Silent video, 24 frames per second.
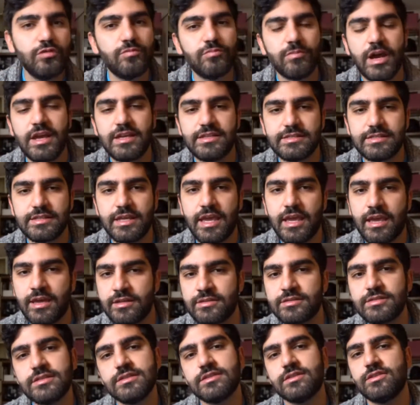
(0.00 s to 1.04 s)
of my
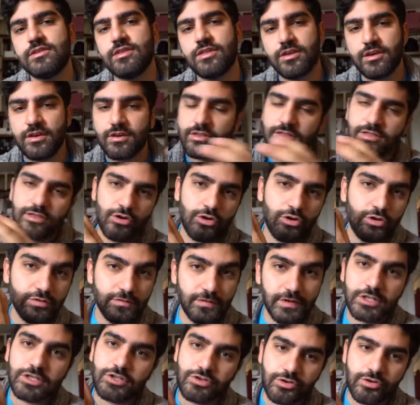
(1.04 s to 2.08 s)
scans, the, the old
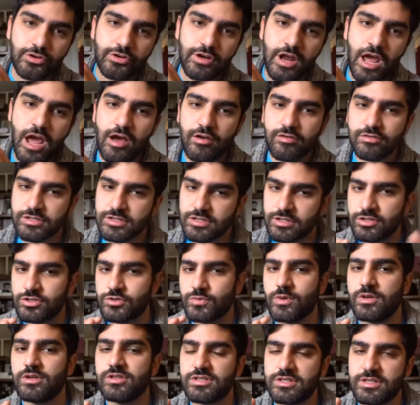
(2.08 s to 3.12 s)
Victorian house as
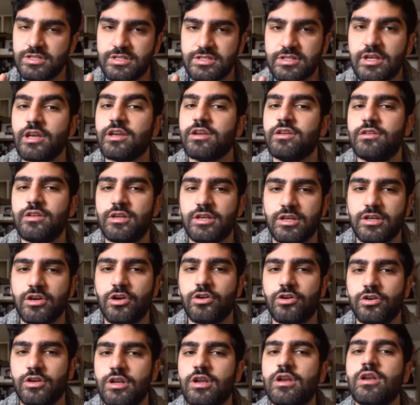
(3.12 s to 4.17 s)
well as the succulent
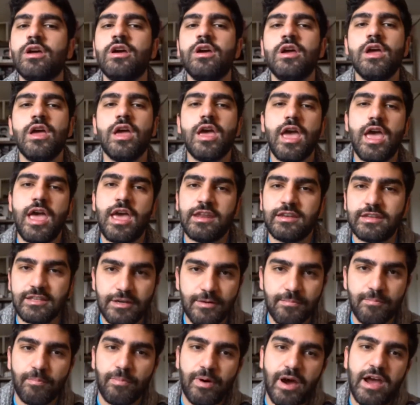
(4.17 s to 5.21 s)
garden, and
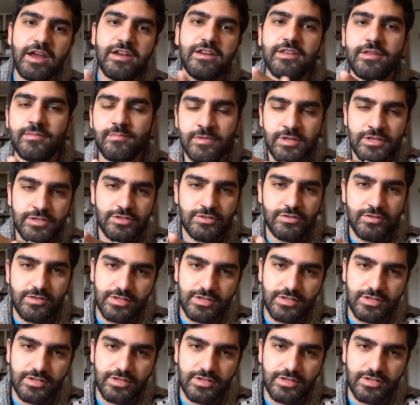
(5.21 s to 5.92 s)
combined them into